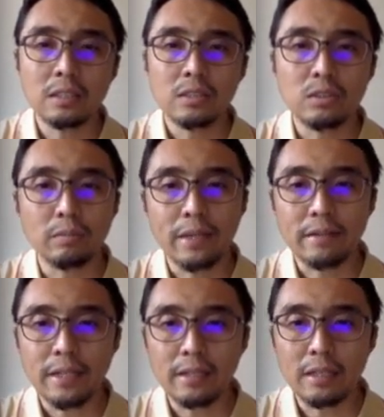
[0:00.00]
So by
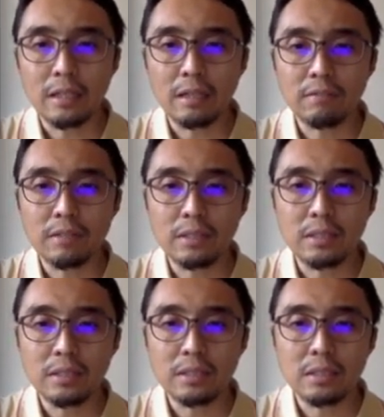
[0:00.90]
right after
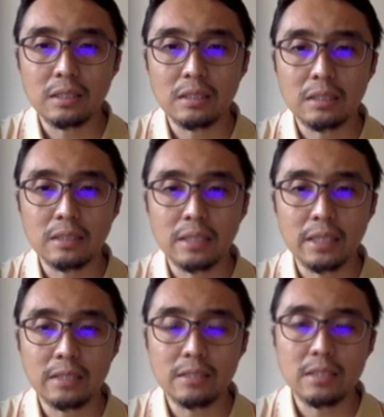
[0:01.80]
this
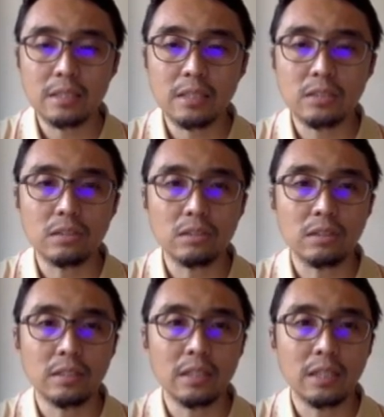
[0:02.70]
second cylinder is
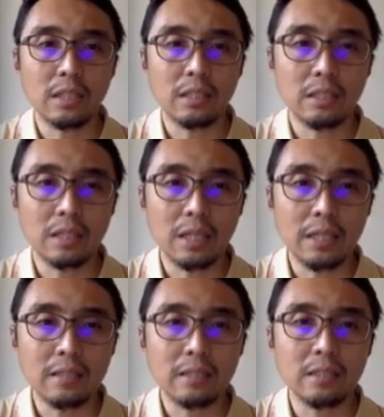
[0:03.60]
on, then
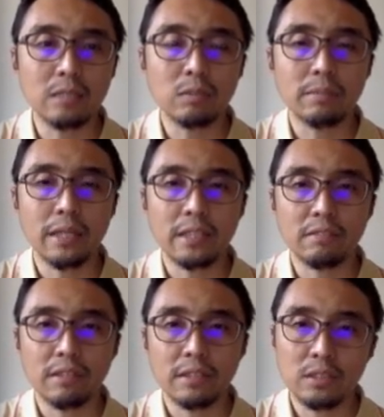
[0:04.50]
I13 will be
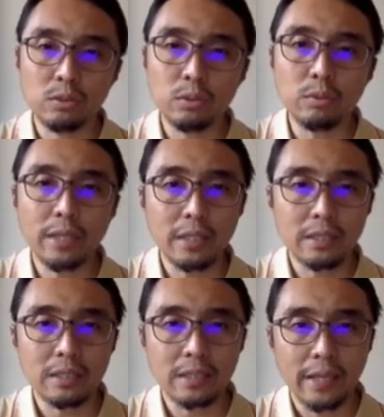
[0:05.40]
activated. So you can
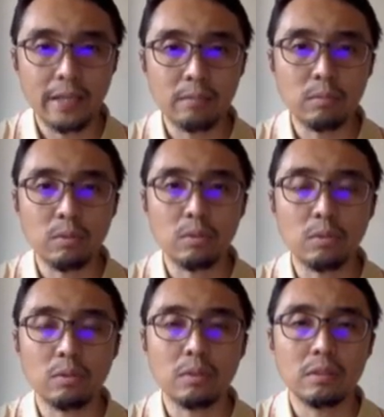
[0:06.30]
just add
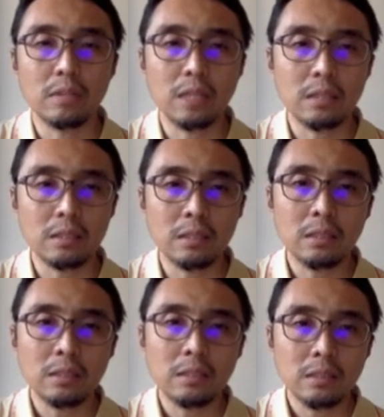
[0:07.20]
more rung
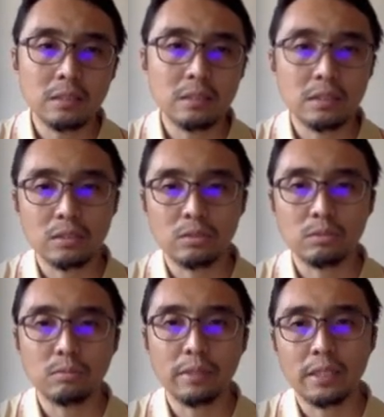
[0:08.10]
just
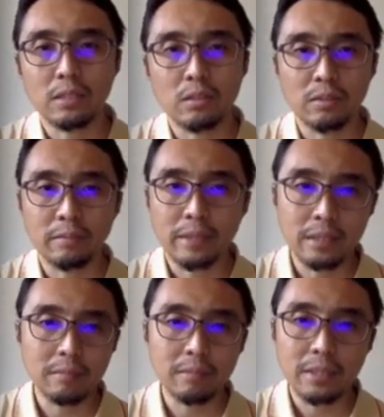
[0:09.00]
to make it
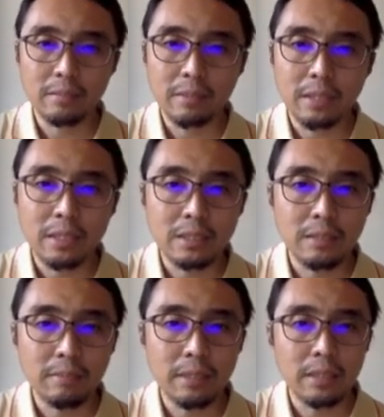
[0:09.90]
automatic, but in my case I
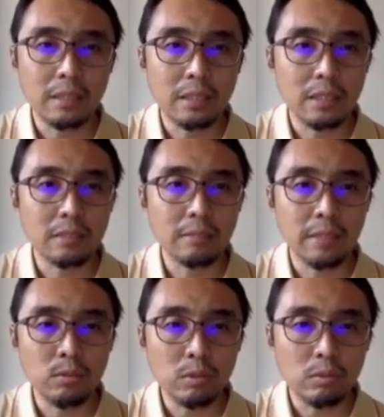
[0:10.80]
make it as a
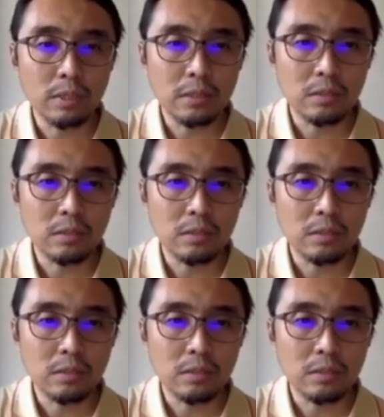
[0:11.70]
manual one.